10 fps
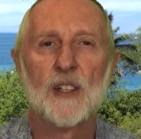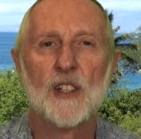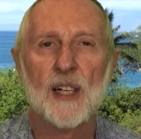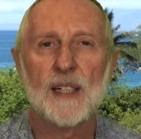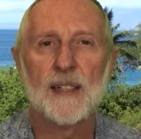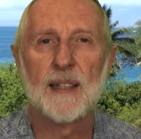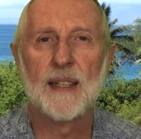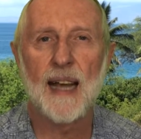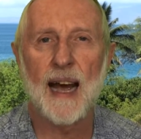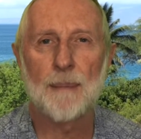just
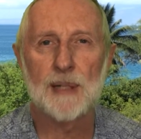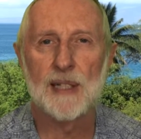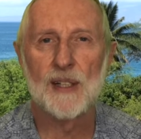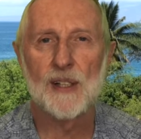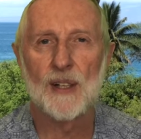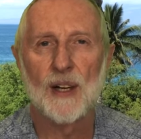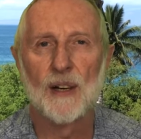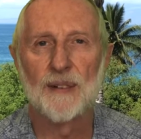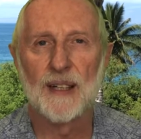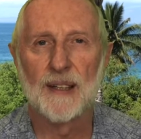the absence
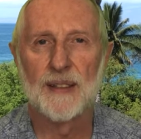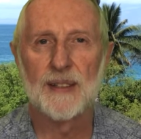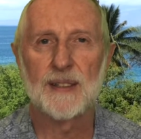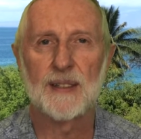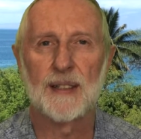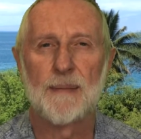of illness.